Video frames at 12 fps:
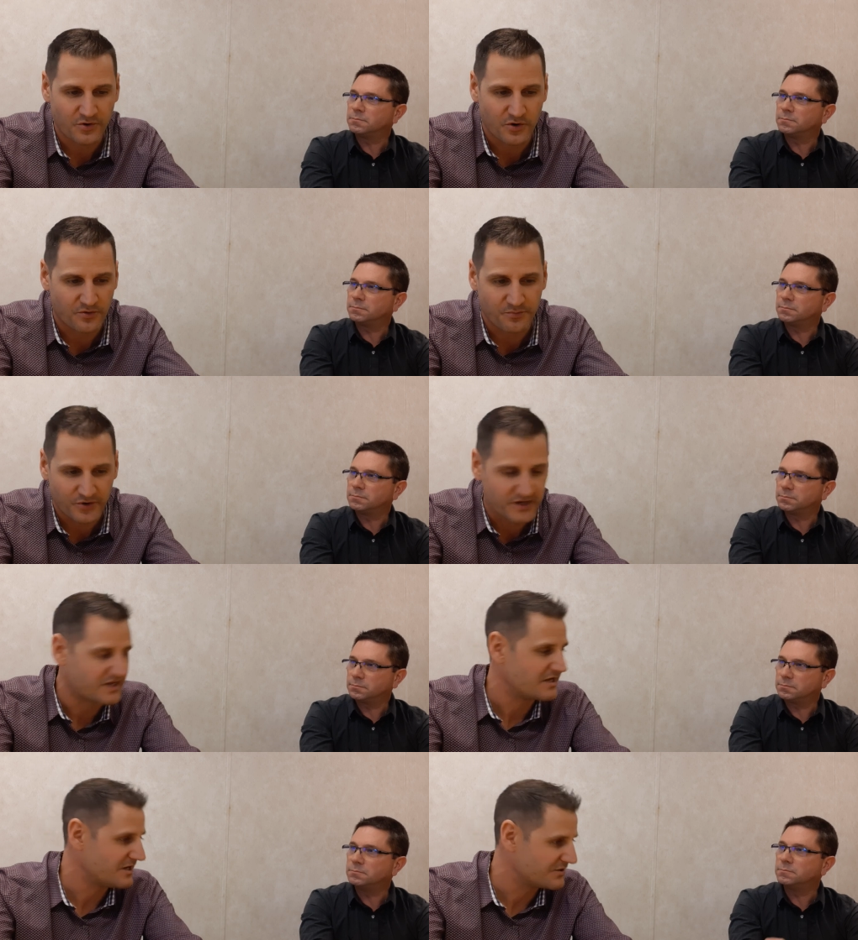Speaker 1: or
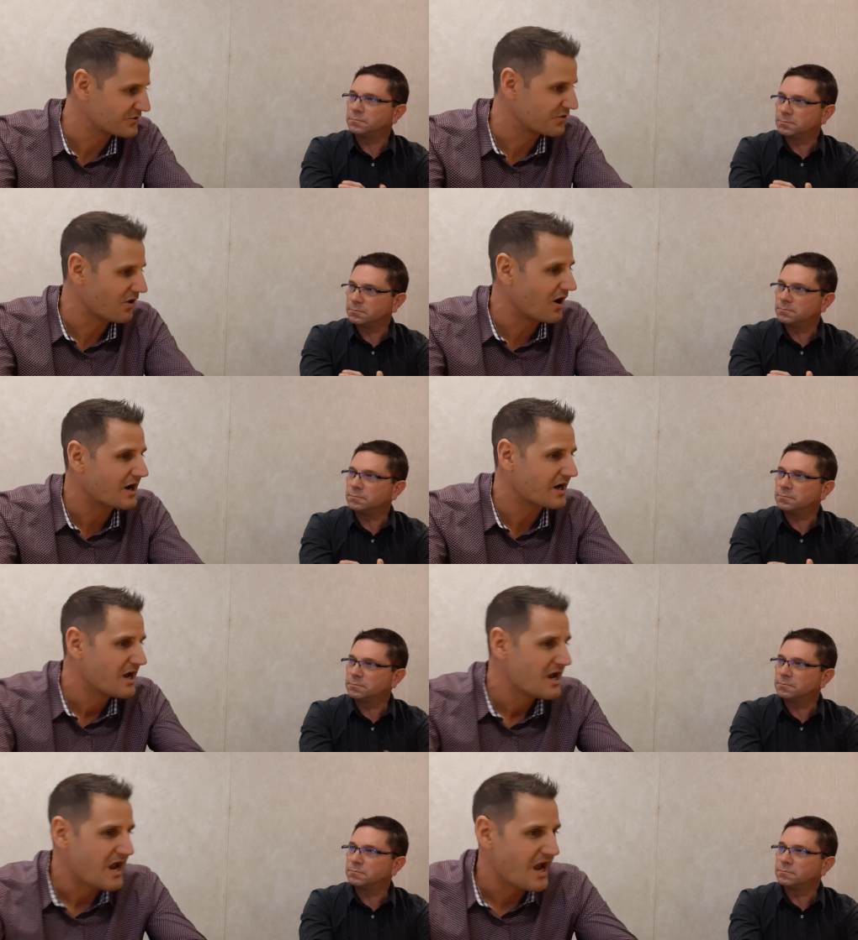putting in interlock.
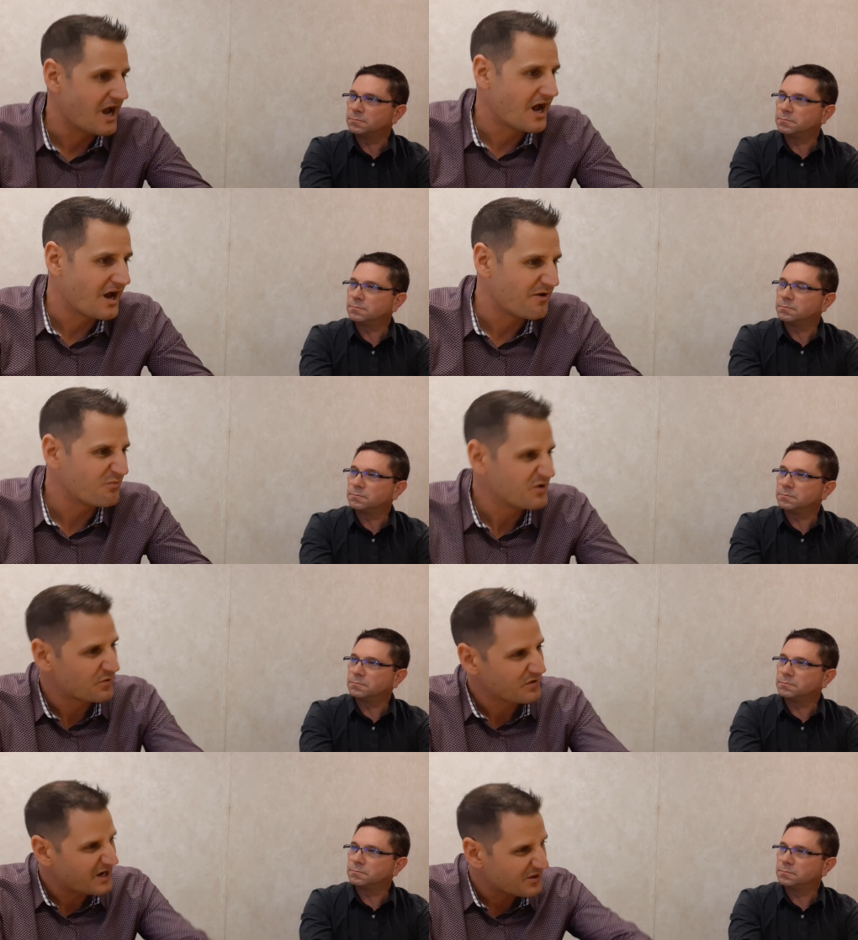We
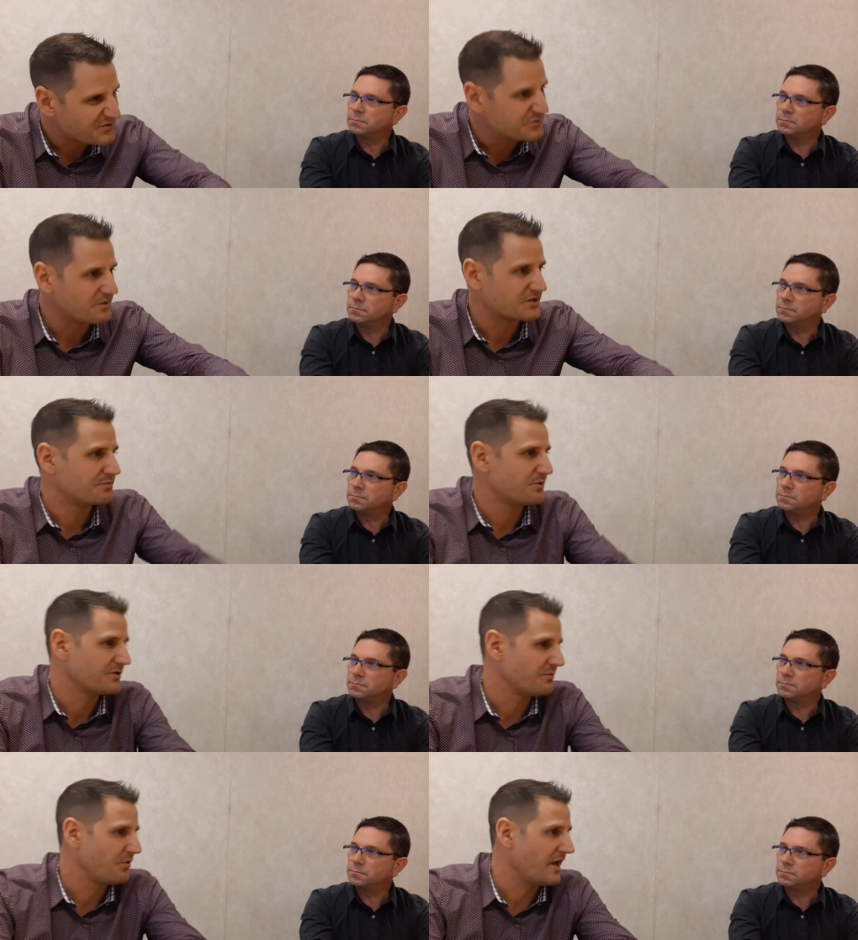don't care too much
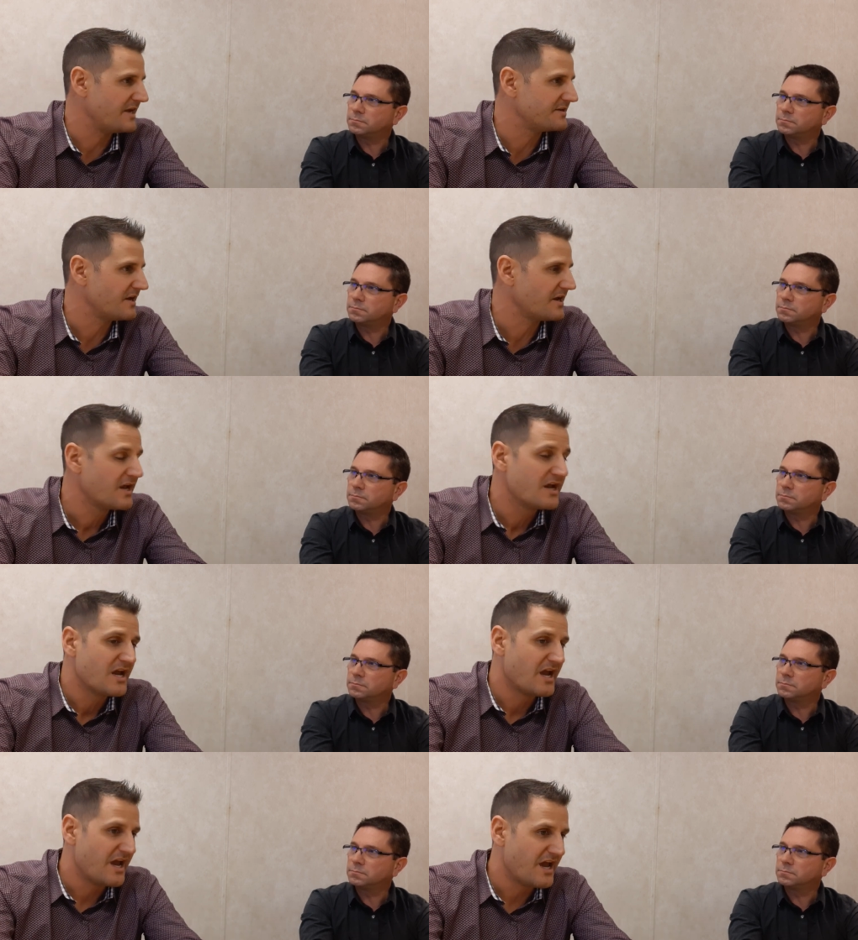about the planting.
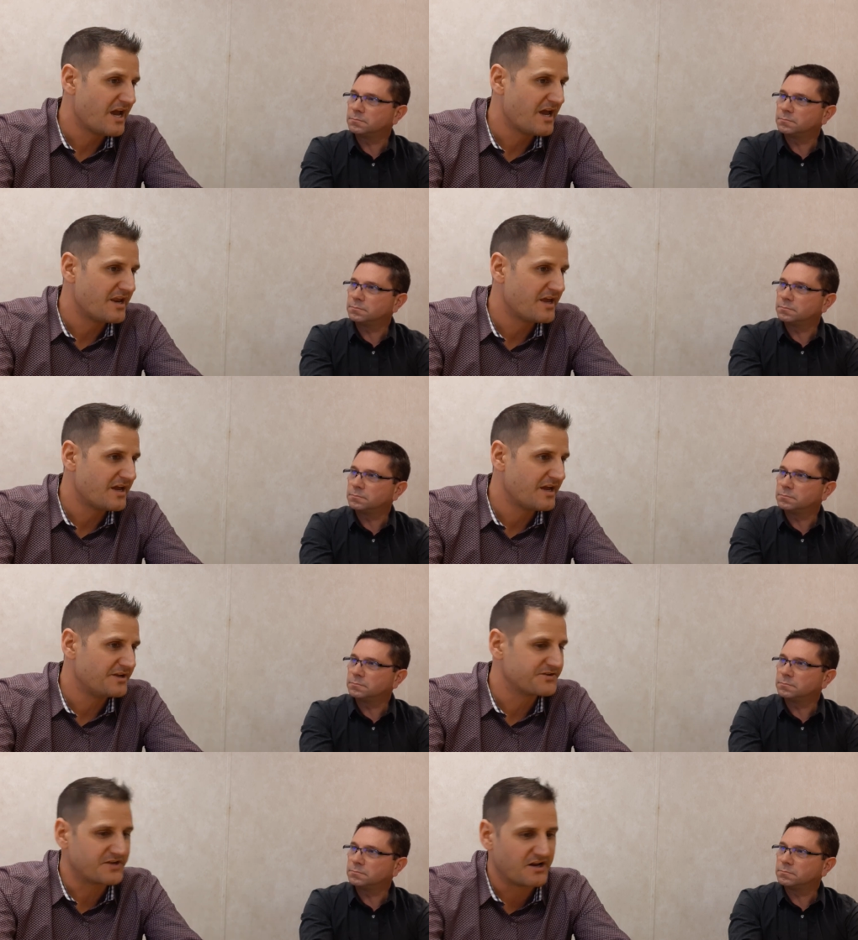And
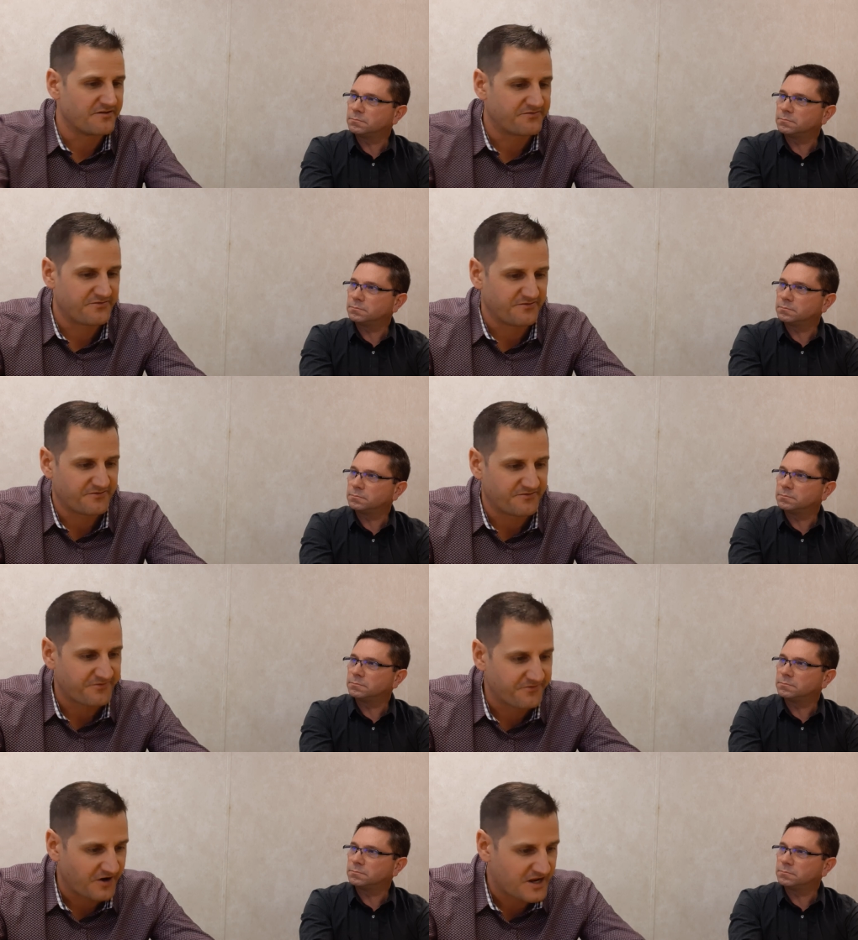instead of
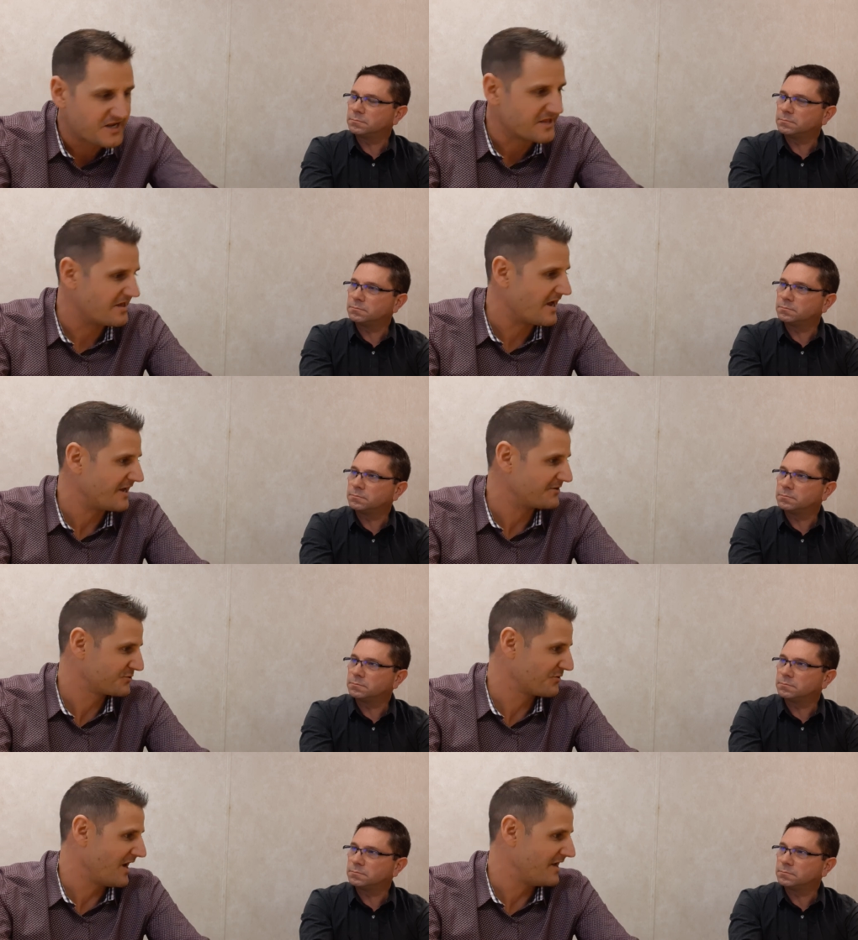fighting that
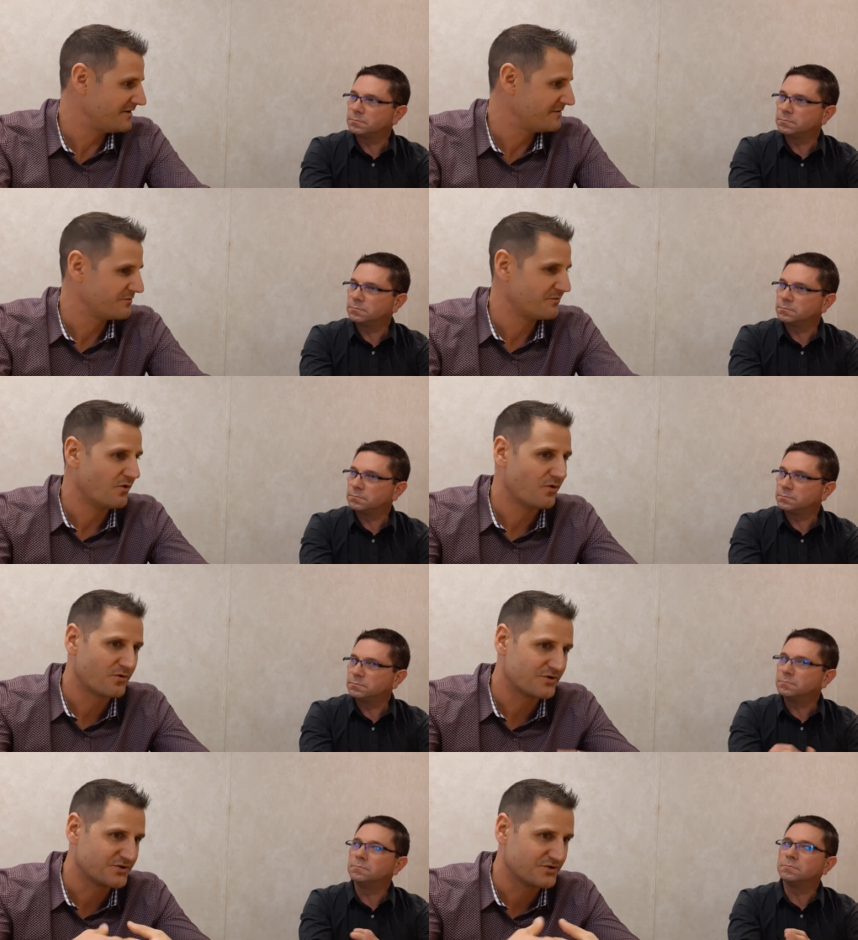trend,
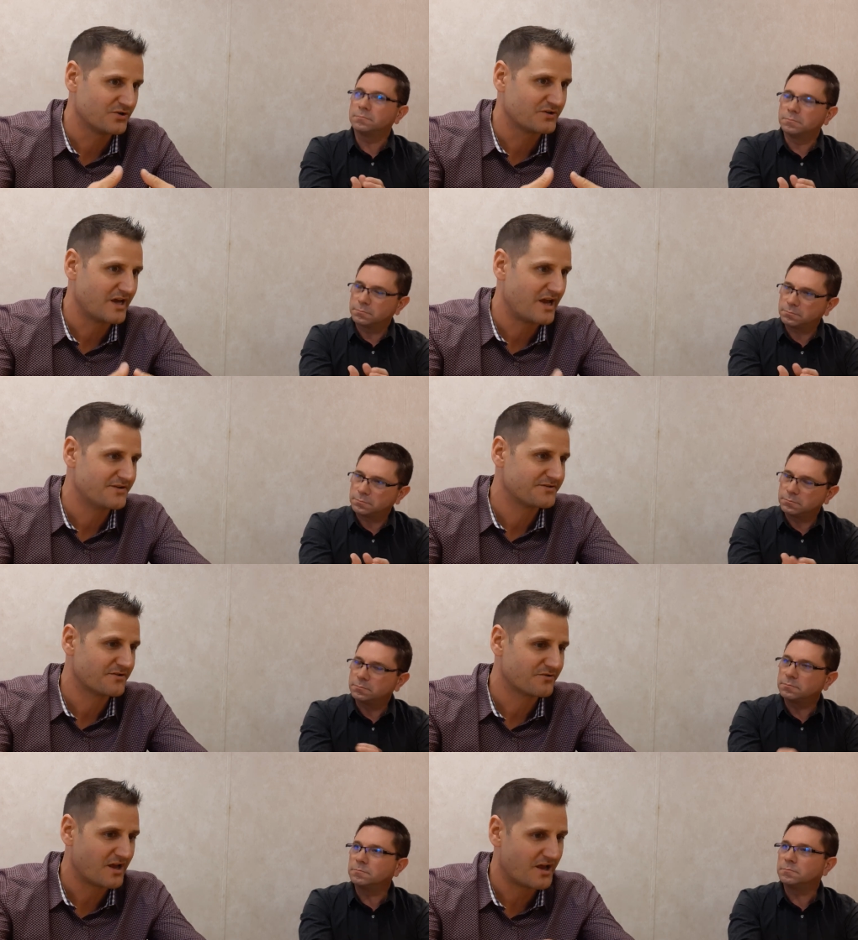Oakridge has looked at it and
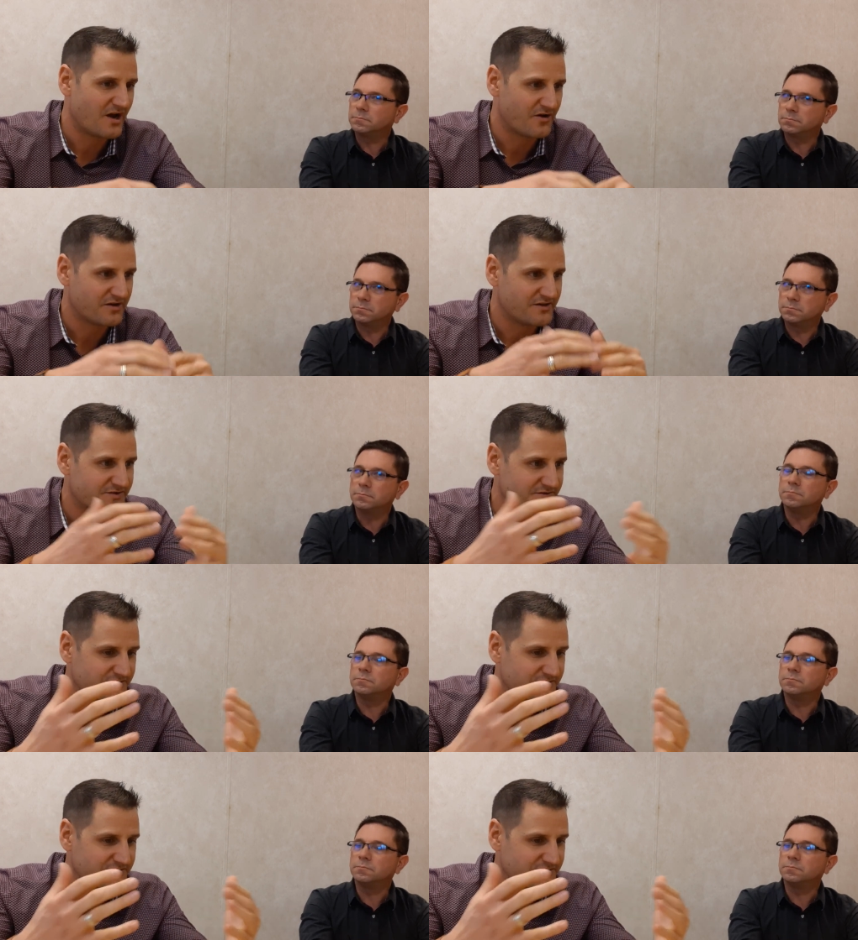said, okay, how can